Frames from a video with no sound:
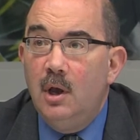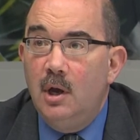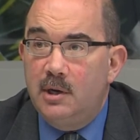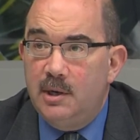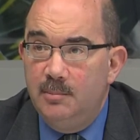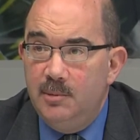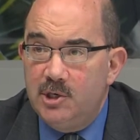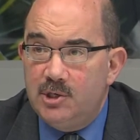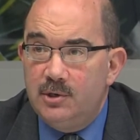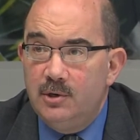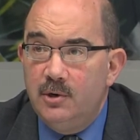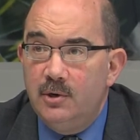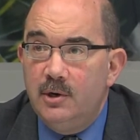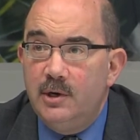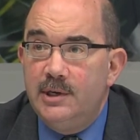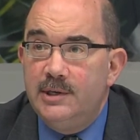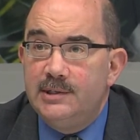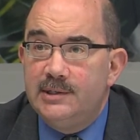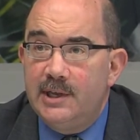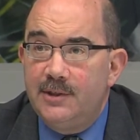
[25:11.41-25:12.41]
a commissioner
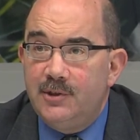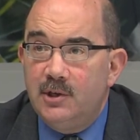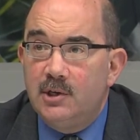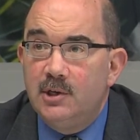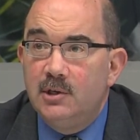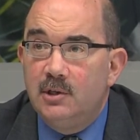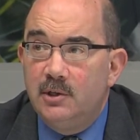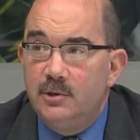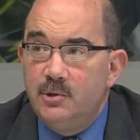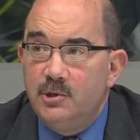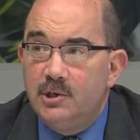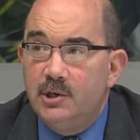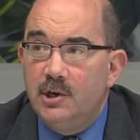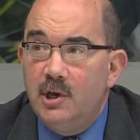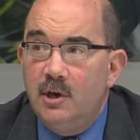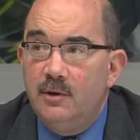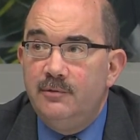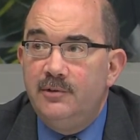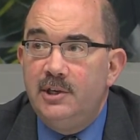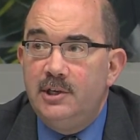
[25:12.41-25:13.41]
is at the conclusion
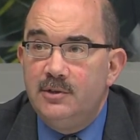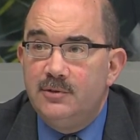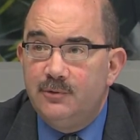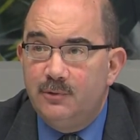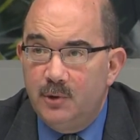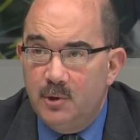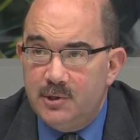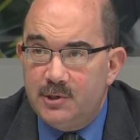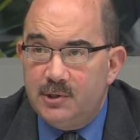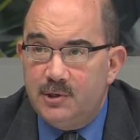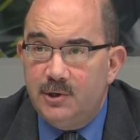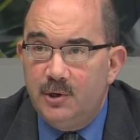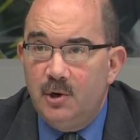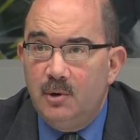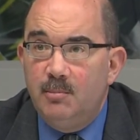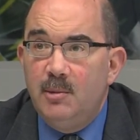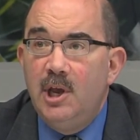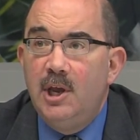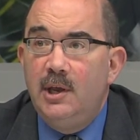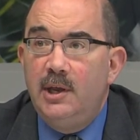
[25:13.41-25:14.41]
of his first
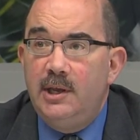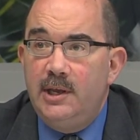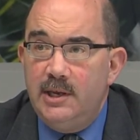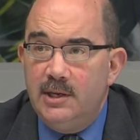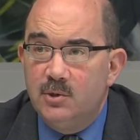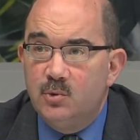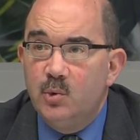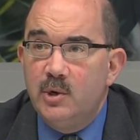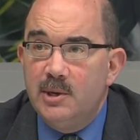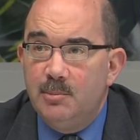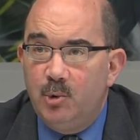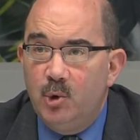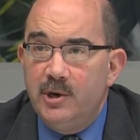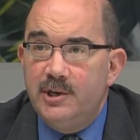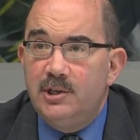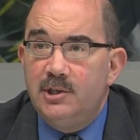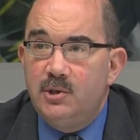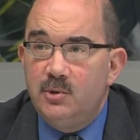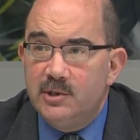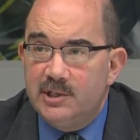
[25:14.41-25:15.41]
term, he is
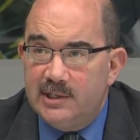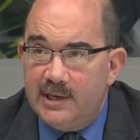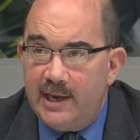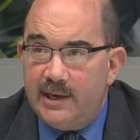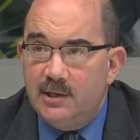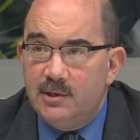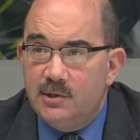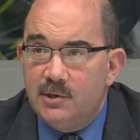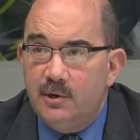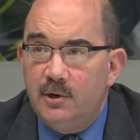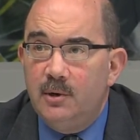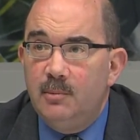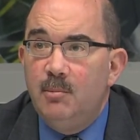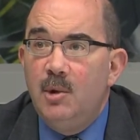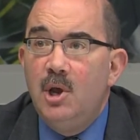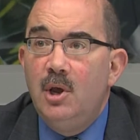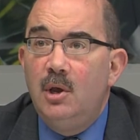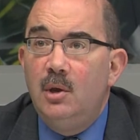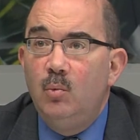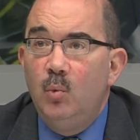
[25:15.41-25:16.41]
reappointed to a second term
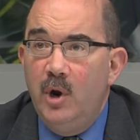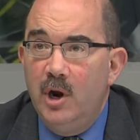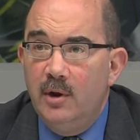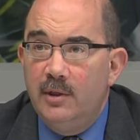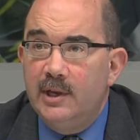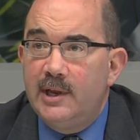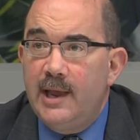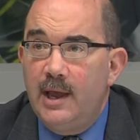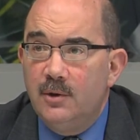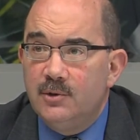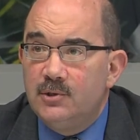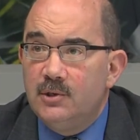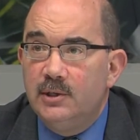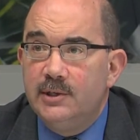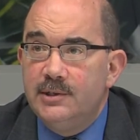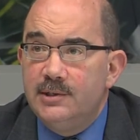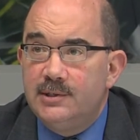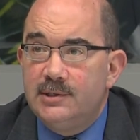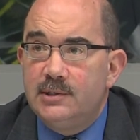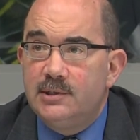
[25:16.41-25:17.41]
where the
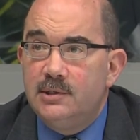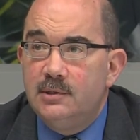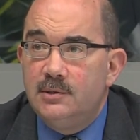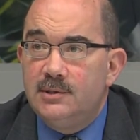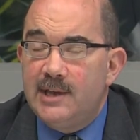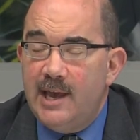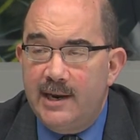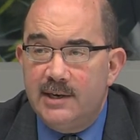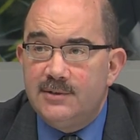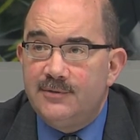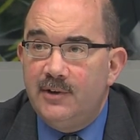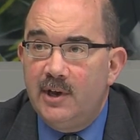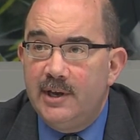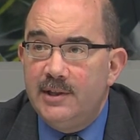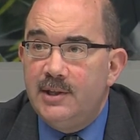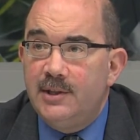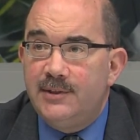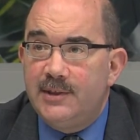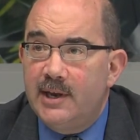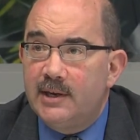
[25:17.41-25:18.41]
council is
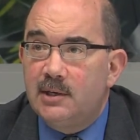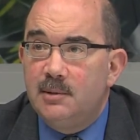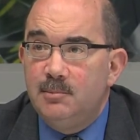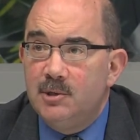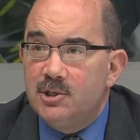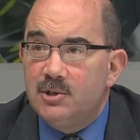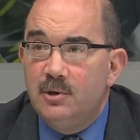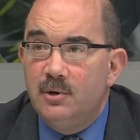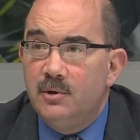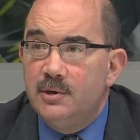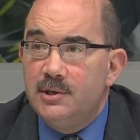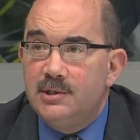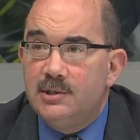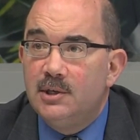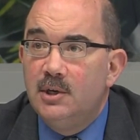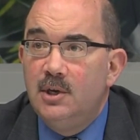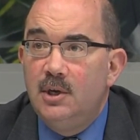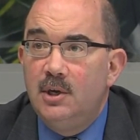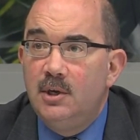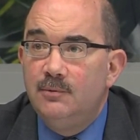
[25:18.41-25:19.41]
satisfied that that commissioner is
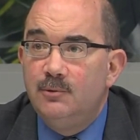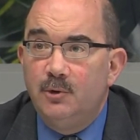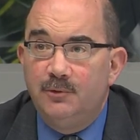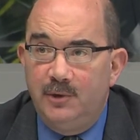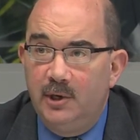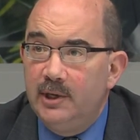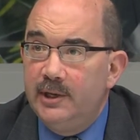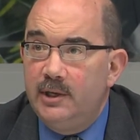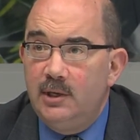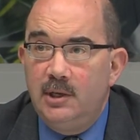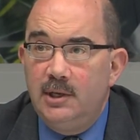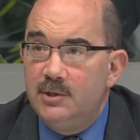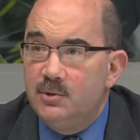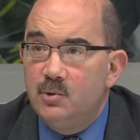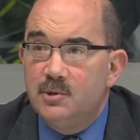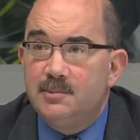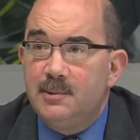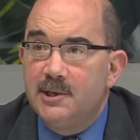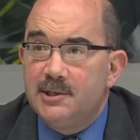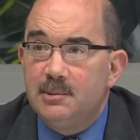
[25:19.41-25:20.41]
fulfilling his
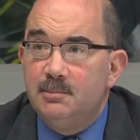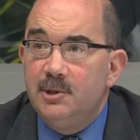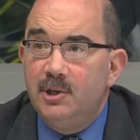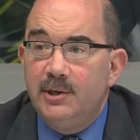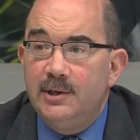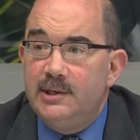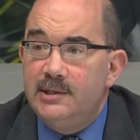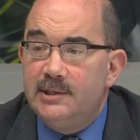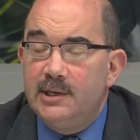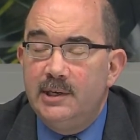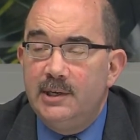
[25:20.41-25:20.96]
responsibilities.